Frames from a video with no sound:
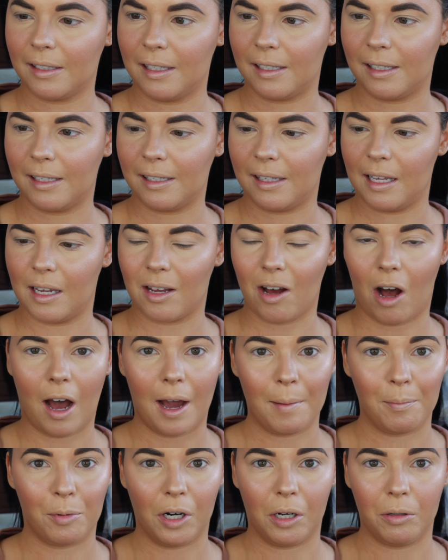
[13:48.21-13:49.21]
This is the
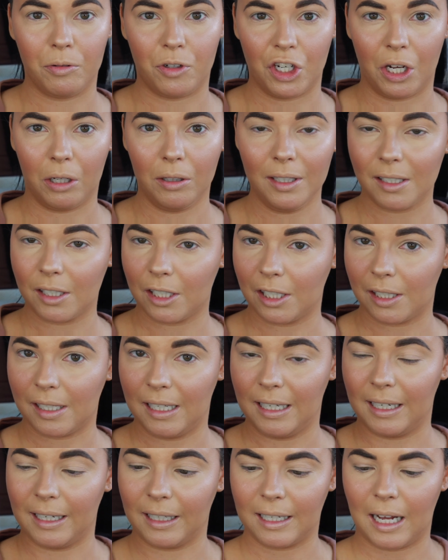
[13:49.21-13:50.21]
Kybrow Gel. It's
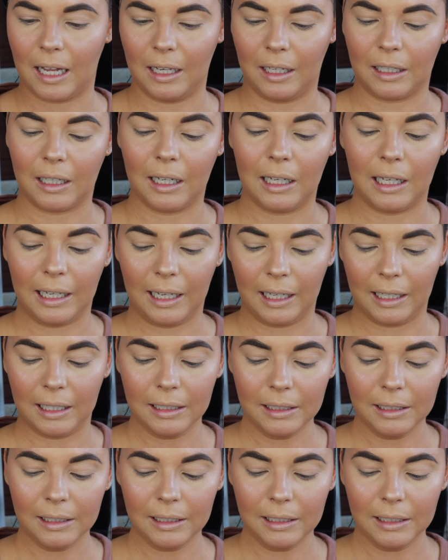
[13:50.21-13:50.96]
just in the colour Clear.